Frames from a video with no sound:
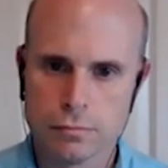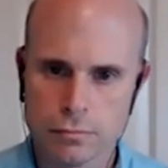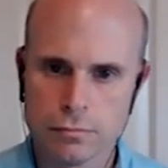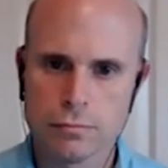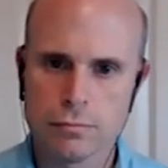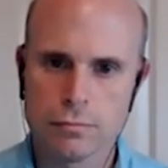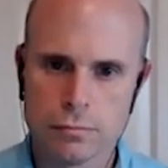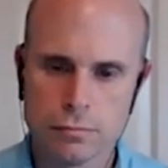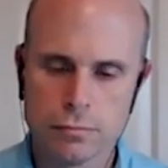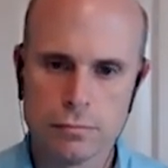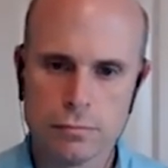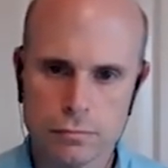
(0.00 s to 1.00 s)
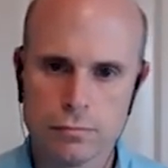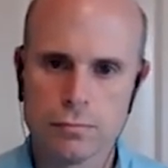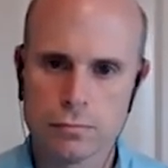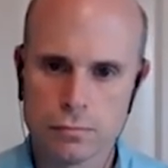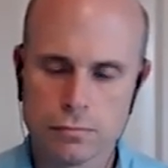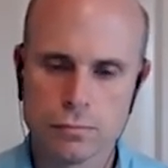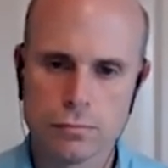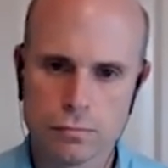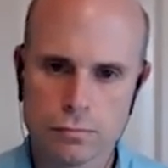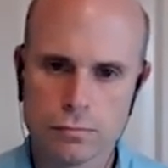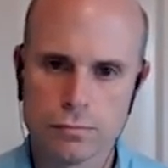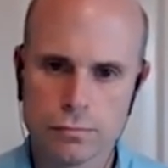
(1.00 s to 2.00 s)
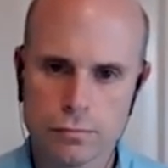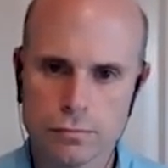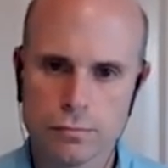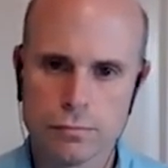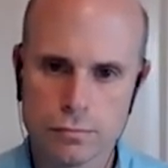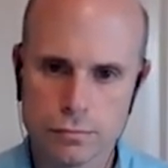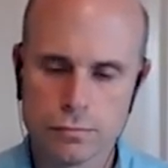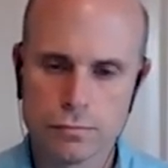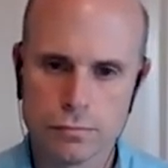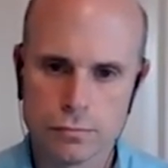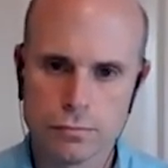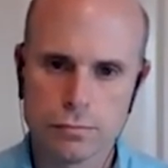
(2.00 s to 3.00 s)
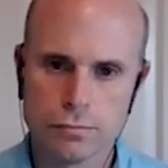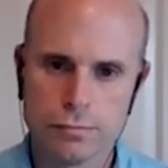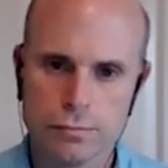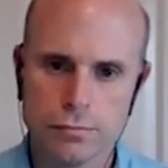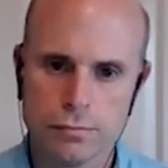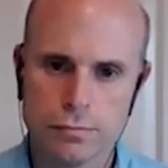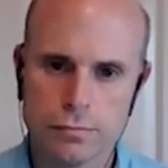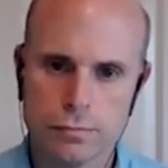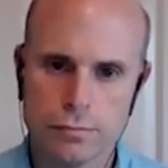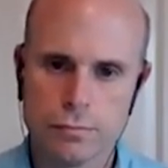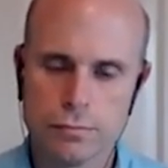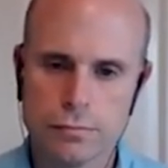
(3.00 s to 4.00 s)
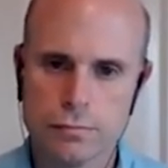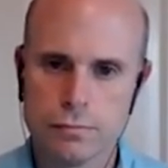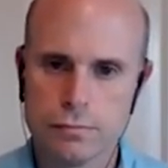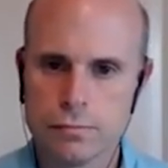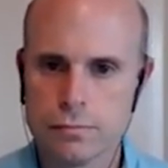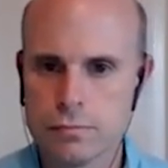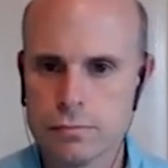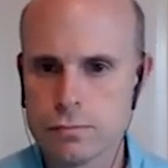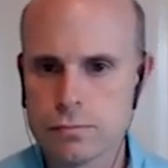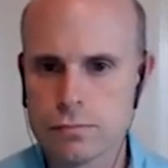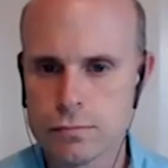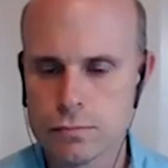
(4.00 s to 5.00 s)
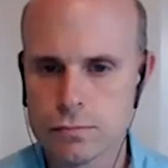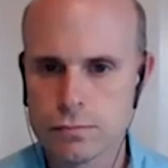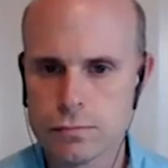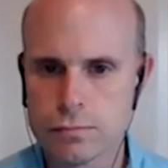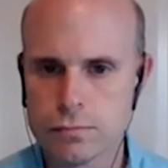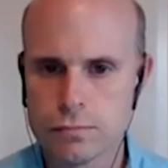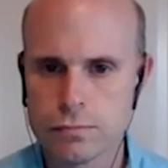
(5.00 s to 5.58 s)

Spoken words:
[no speech]